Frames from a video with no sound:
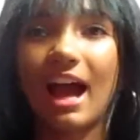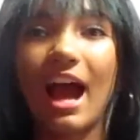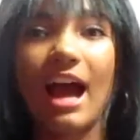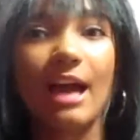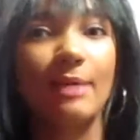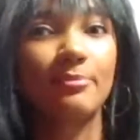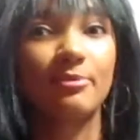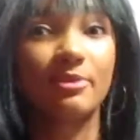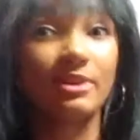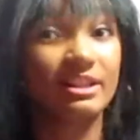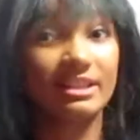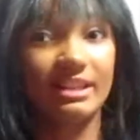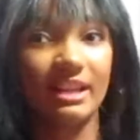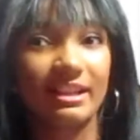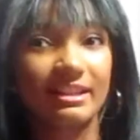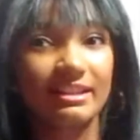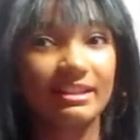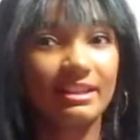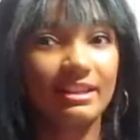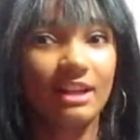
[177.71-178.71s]
I
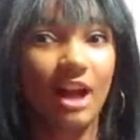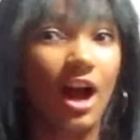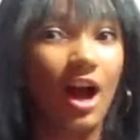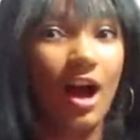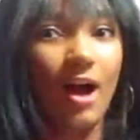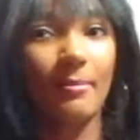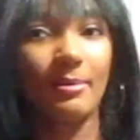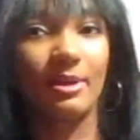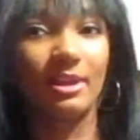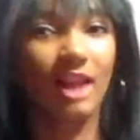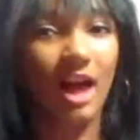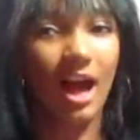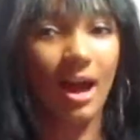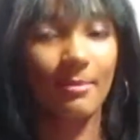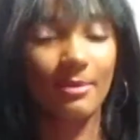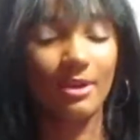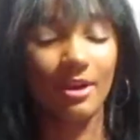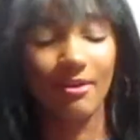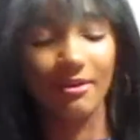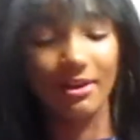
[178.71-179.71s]
predicted Hobby
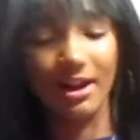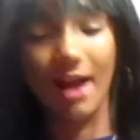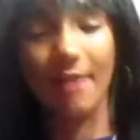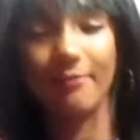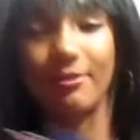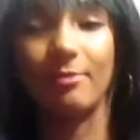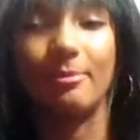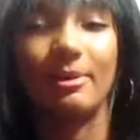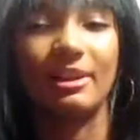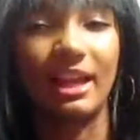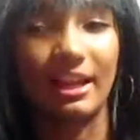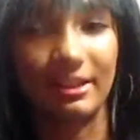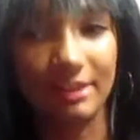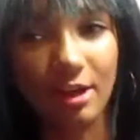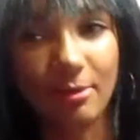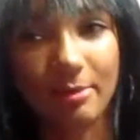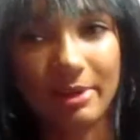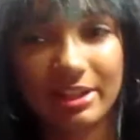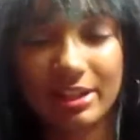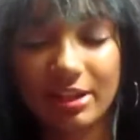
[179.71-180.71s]
Lobby or whatever, but, like,
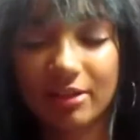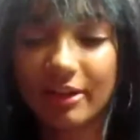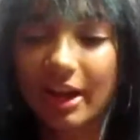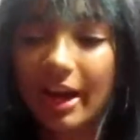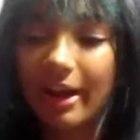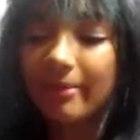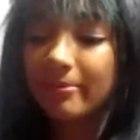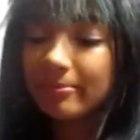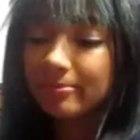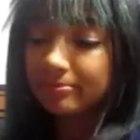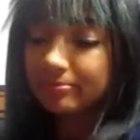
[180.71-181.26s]
no big deal, right?